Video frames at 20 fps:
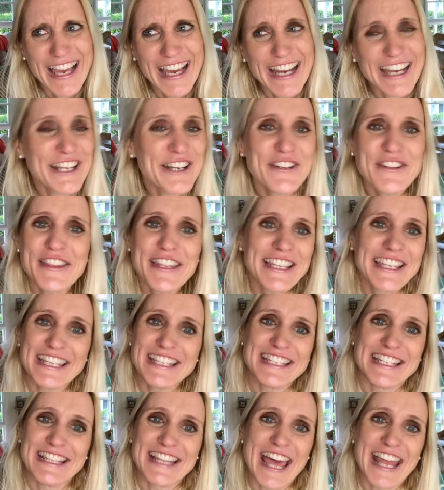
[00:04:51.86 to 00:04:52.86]
I don't think he
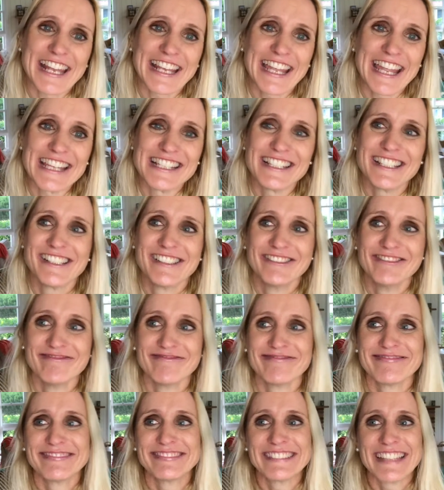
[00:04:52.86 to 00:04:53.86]
did that again.
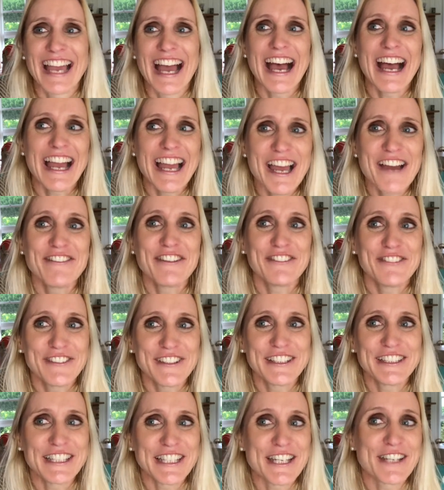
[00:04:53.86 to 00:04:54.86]
I have a
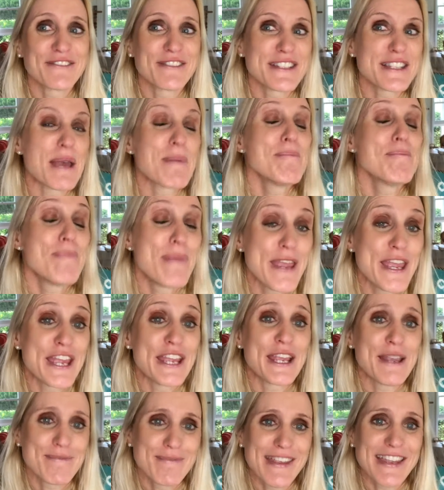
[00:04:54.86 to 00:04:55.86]
feeling it was a
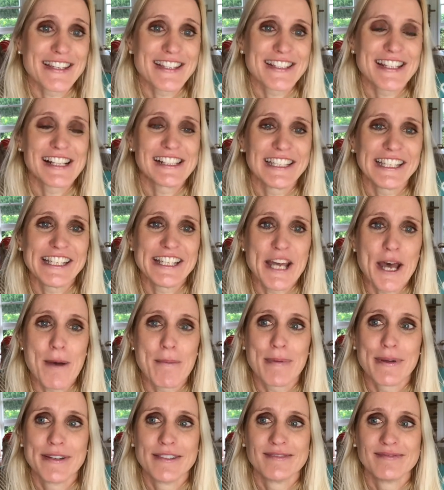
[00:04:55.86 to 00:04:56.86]
big mess to clean
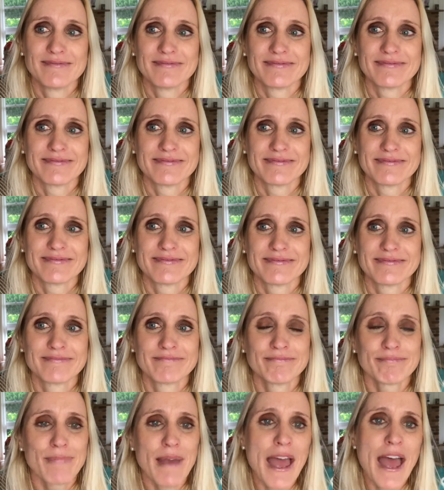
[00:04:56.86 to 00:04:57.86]
up.
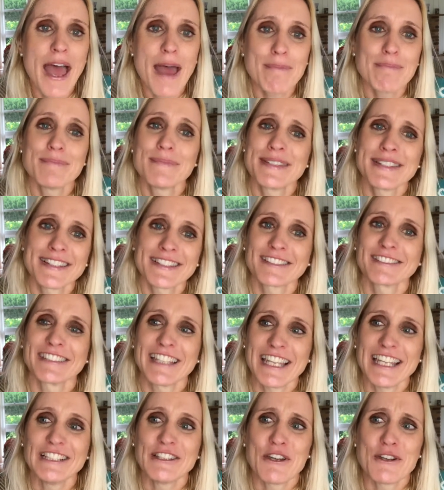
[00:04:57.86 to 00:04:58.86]
Perhaps
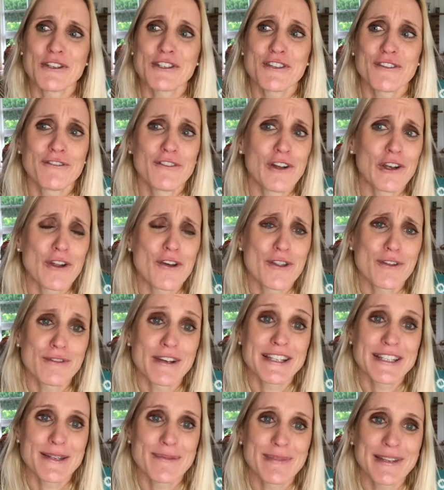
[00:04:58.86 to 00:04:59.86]
he learnt to follow the
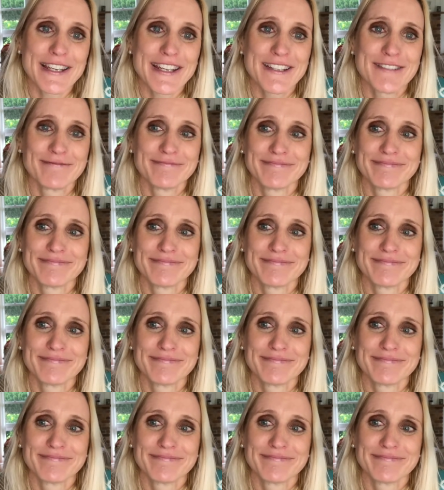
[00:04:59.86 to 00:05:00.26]
recipe.